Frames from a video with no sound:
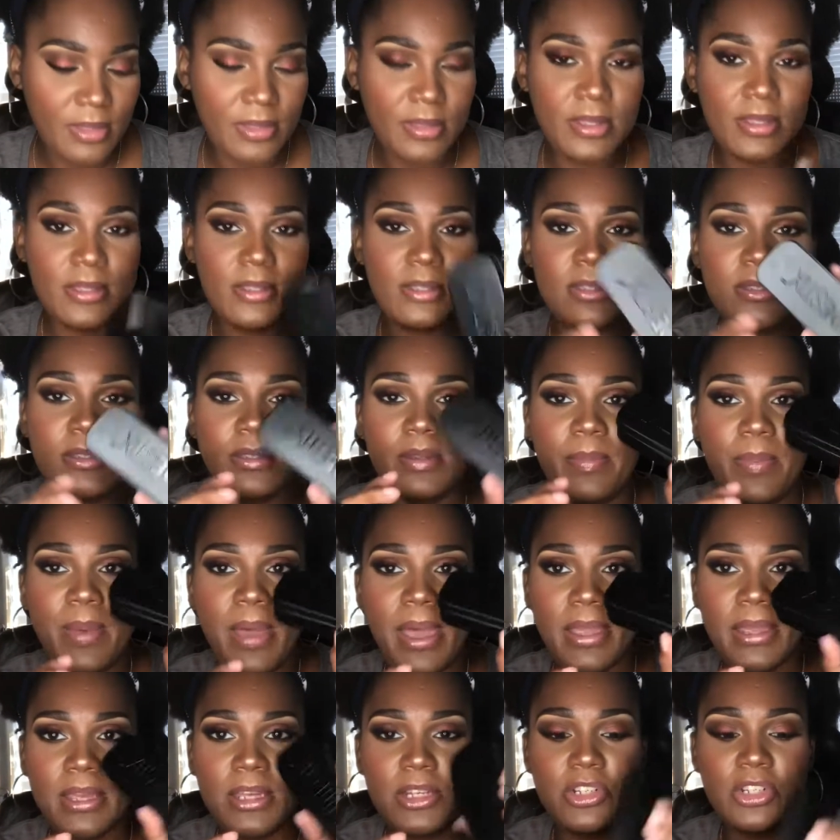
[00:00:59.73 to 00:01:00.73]
This is the
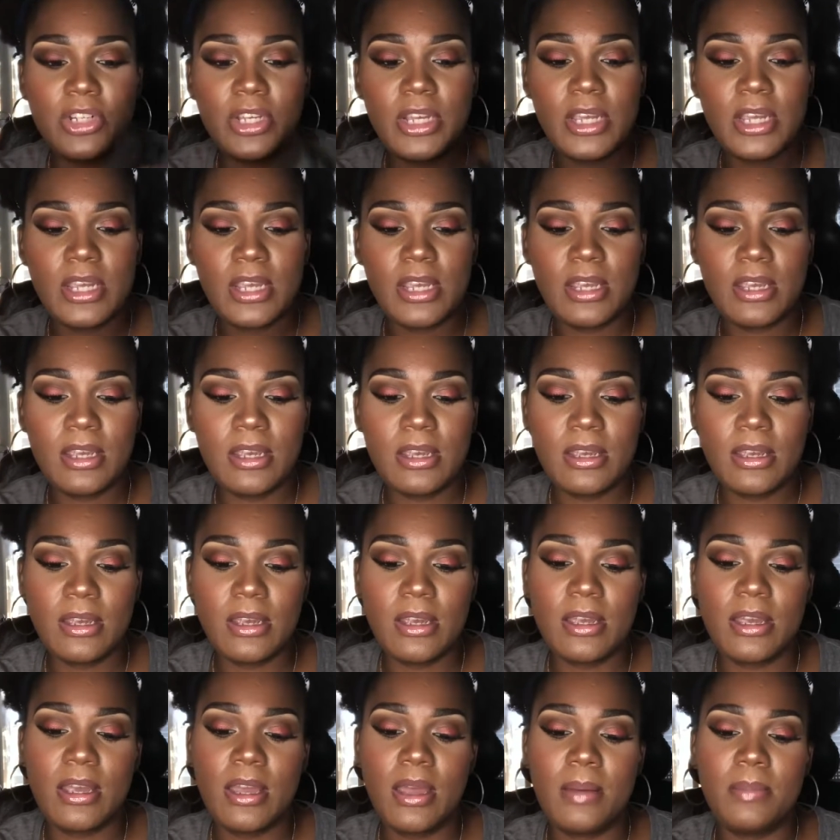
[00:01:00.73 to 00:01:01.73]
packaging.
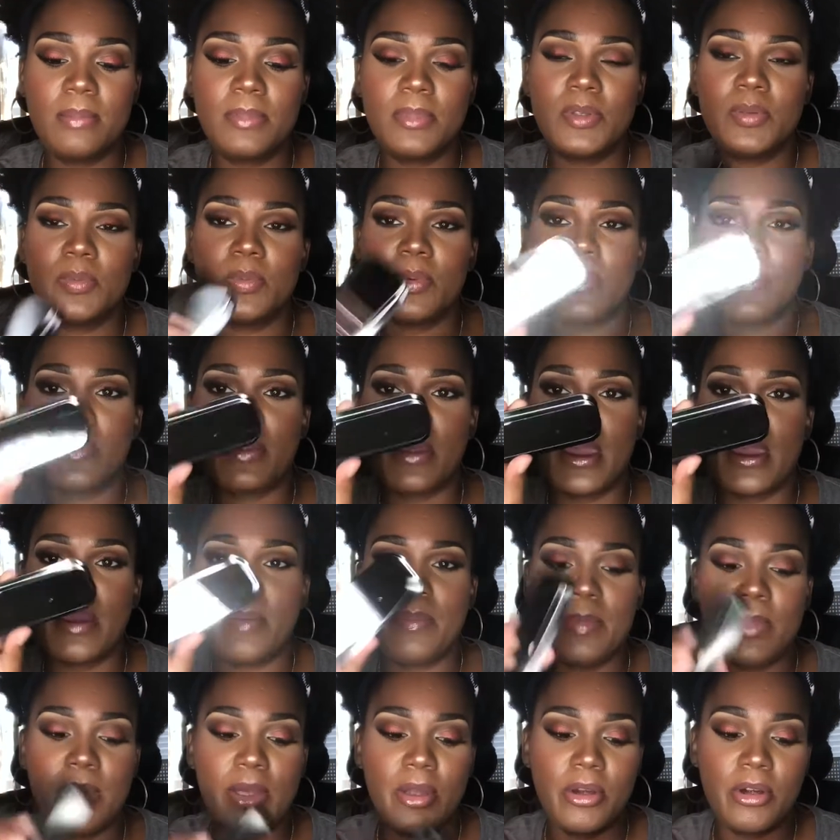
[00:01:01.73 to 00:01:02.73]
It comes with a
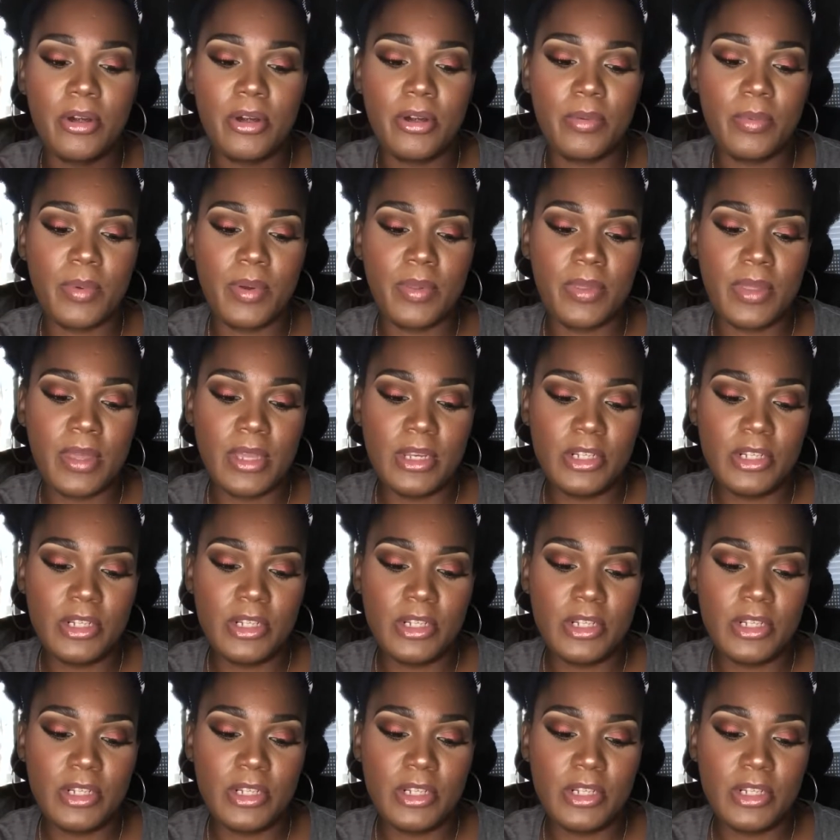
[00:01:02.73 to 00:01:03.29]
mirror with